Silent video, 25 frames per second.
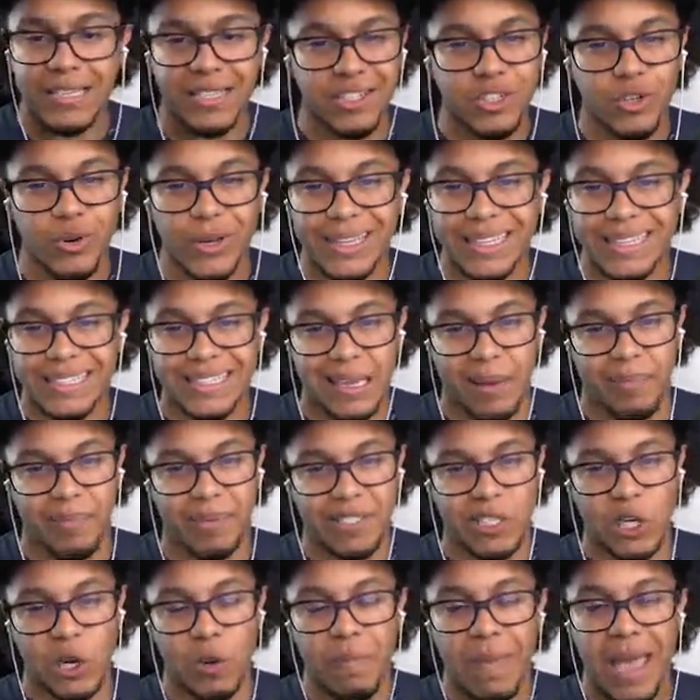enjoyed this
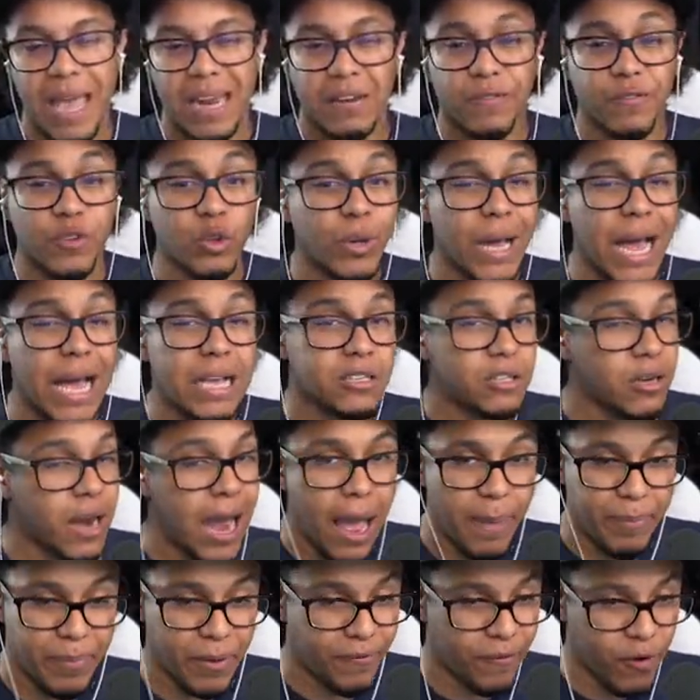episode, man. If you guys are
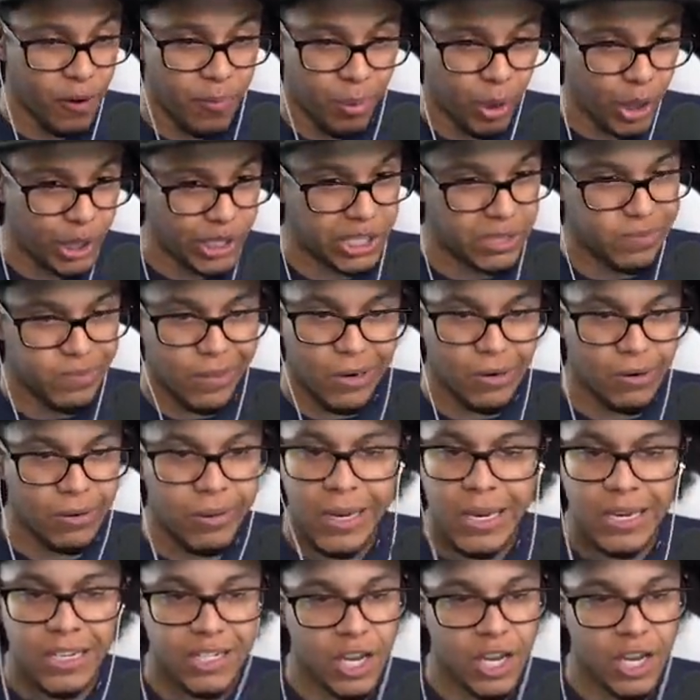happy for Borges, bro,